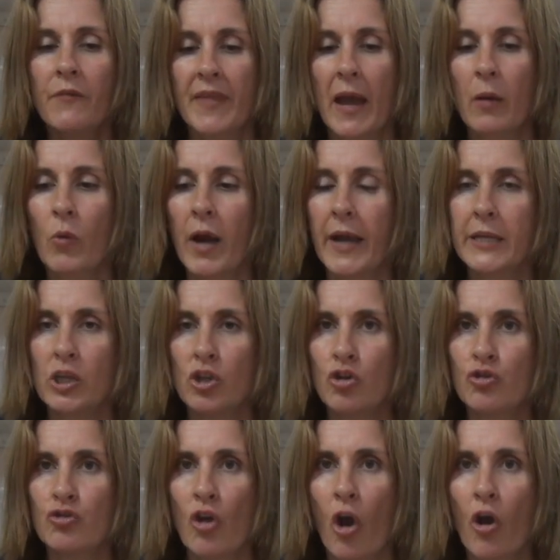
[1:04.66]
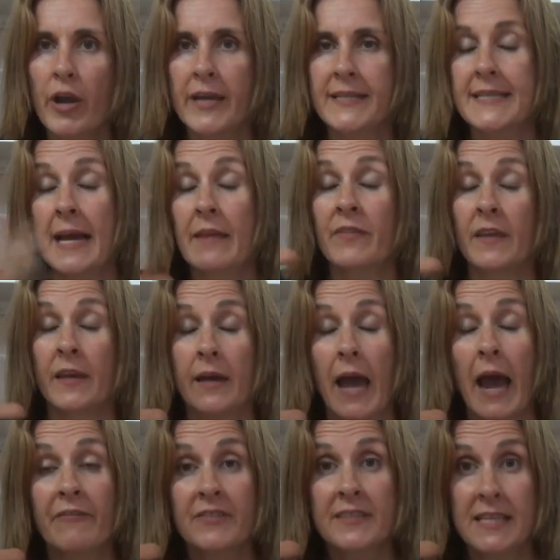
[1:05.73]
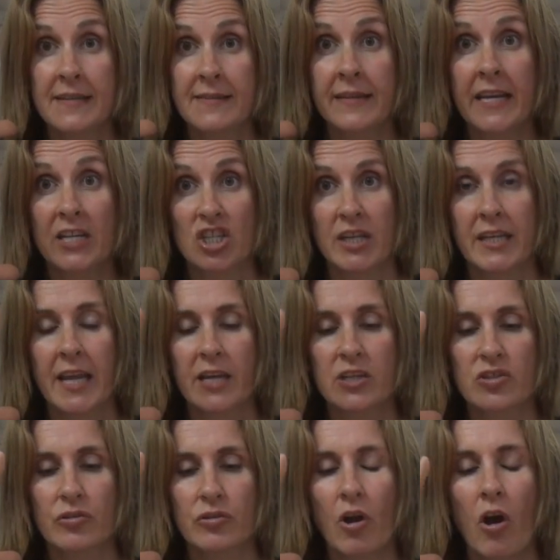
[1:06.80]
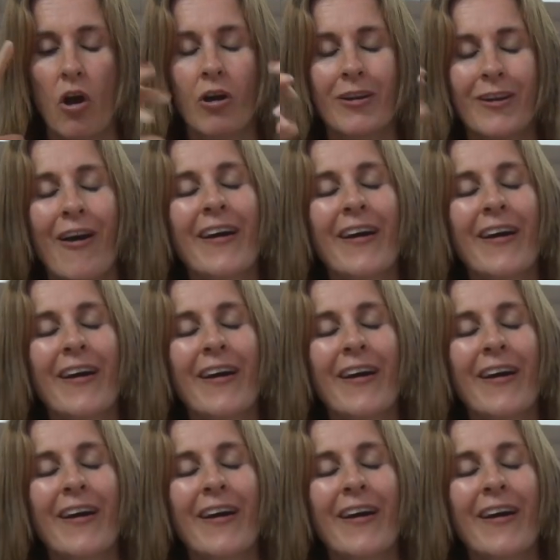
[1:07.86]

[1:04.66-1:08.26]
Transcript: That way, you don't it, the oven doesn't actually get too hot.